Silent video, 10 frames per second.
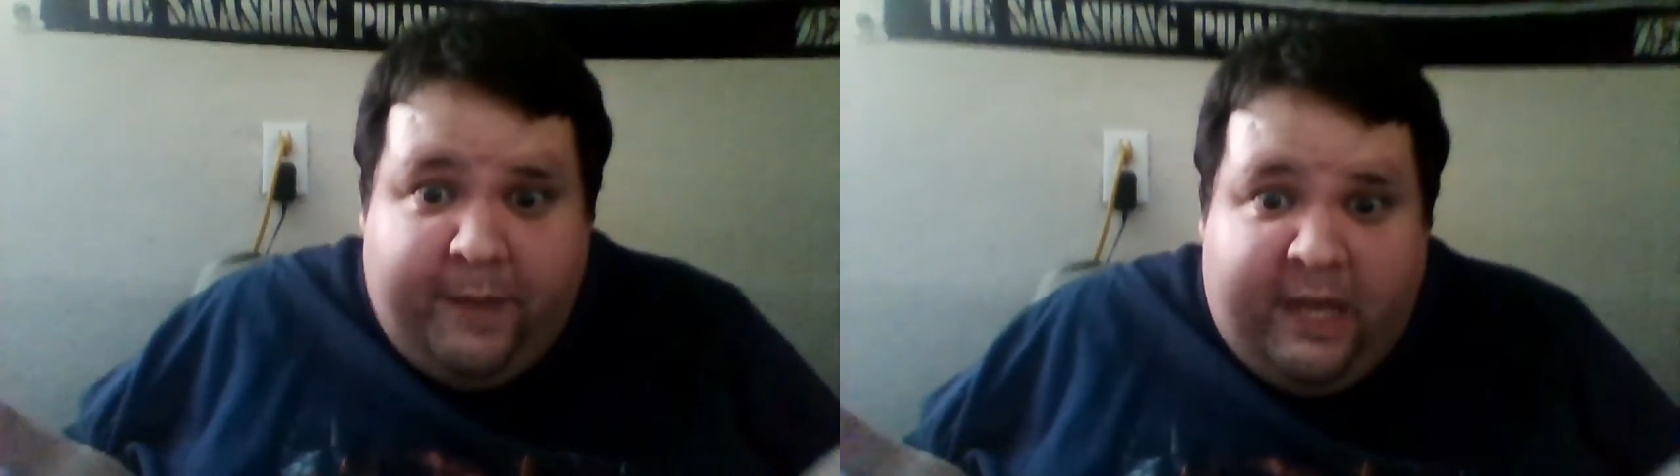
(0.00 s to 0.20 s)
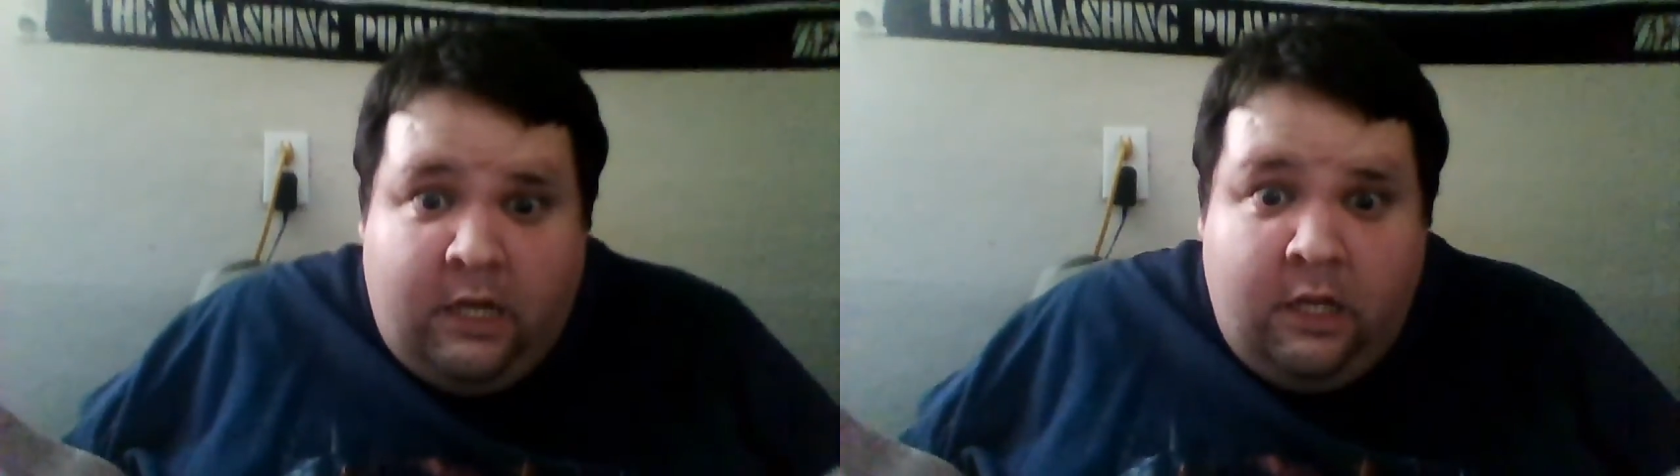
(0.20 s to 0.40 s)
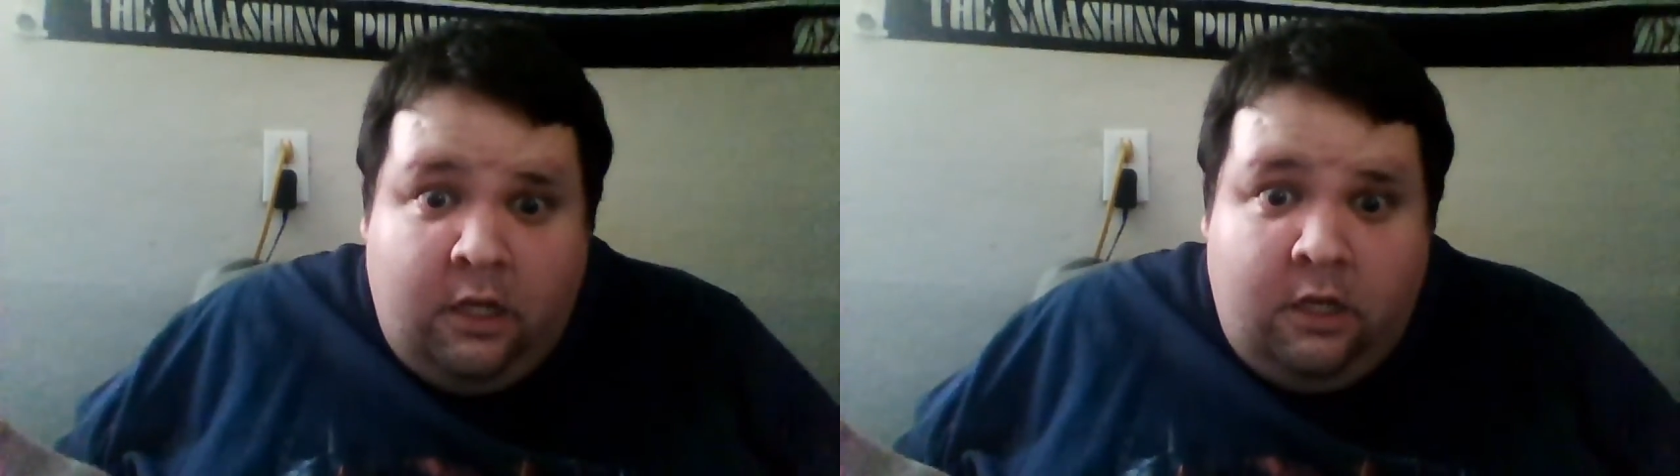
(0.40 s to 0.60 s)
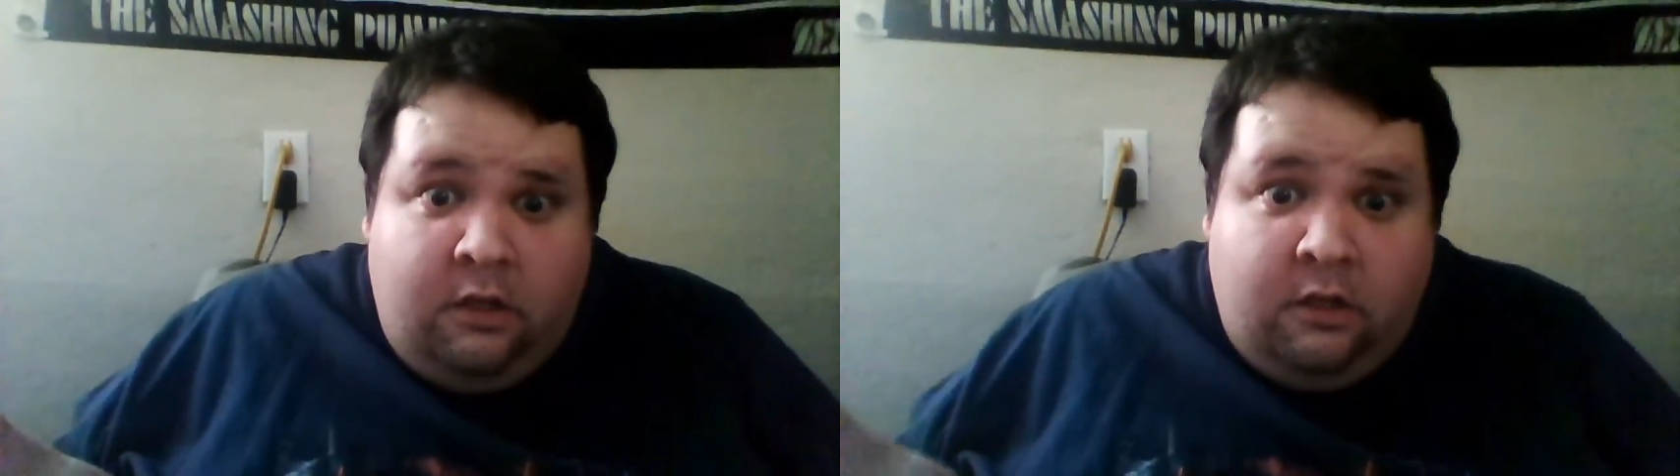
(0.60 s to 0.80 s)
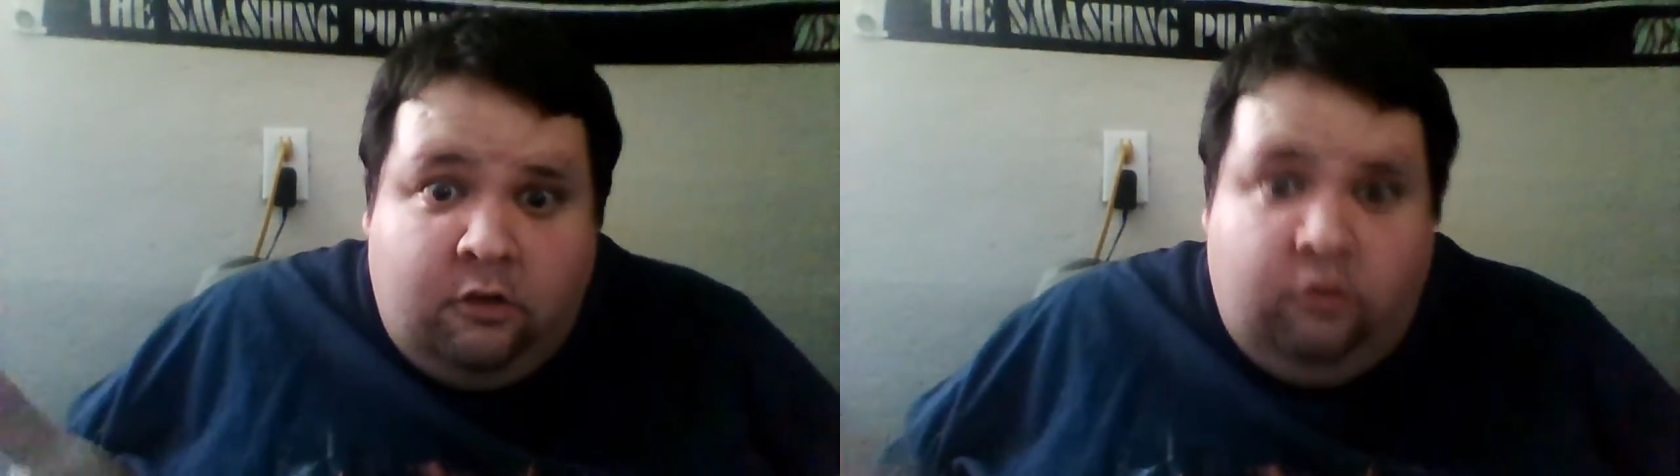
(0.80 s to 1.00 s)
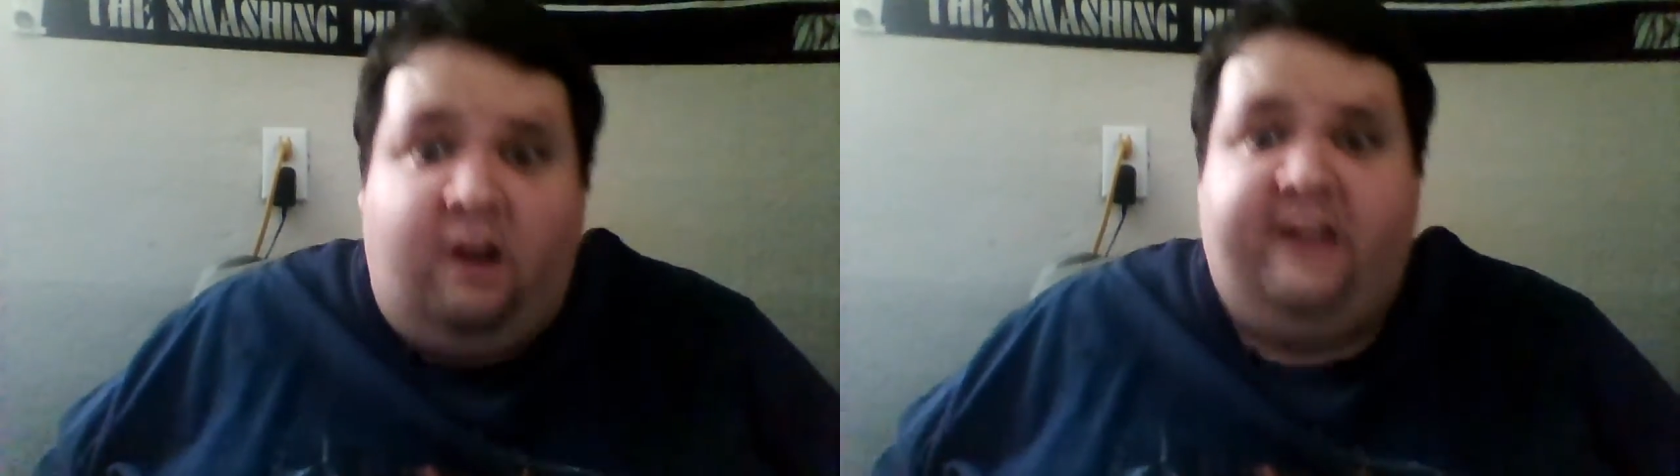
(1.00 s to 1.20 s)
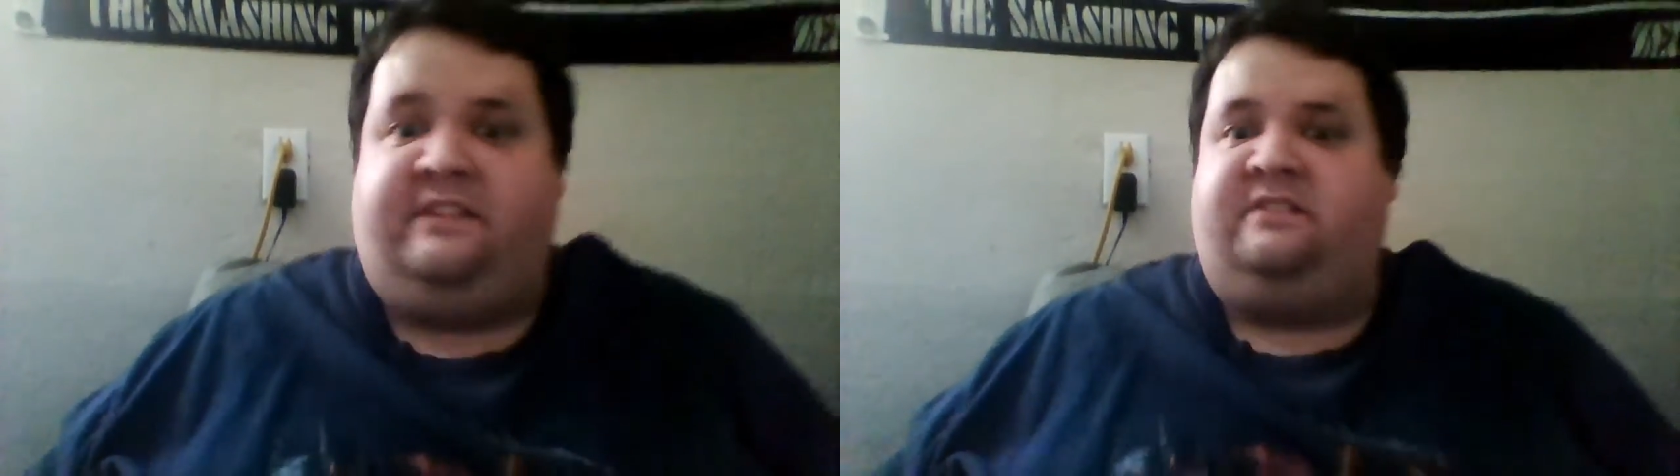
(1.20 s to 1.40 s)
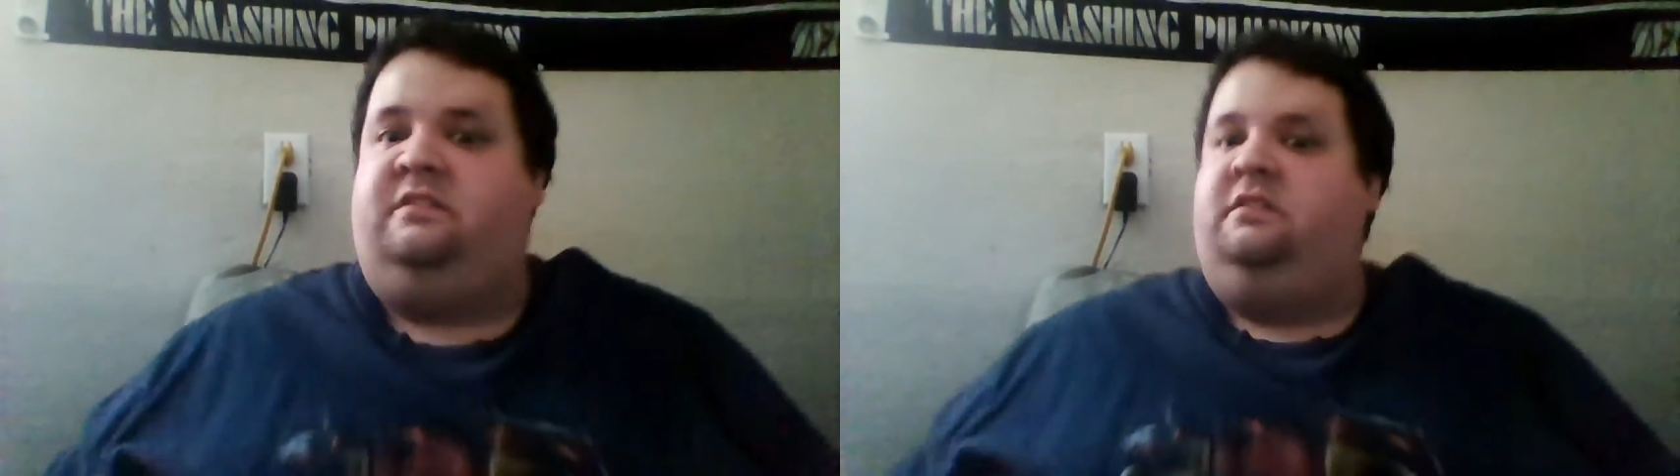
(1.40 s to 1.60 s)
bit?
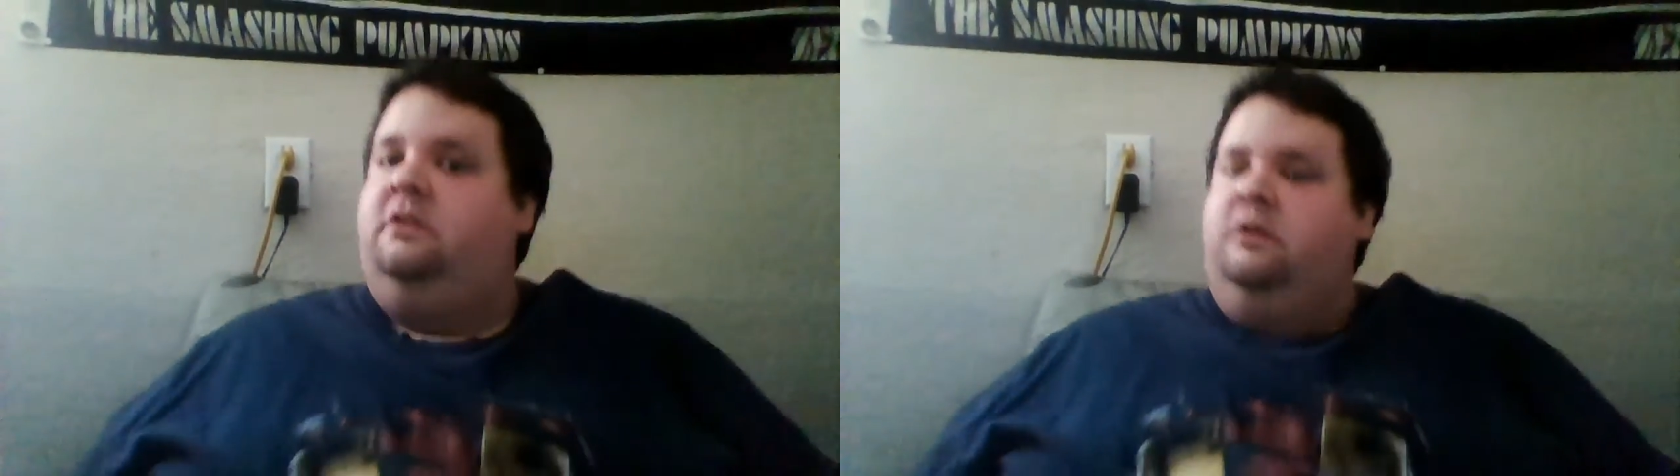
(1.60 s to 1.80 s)
Christ.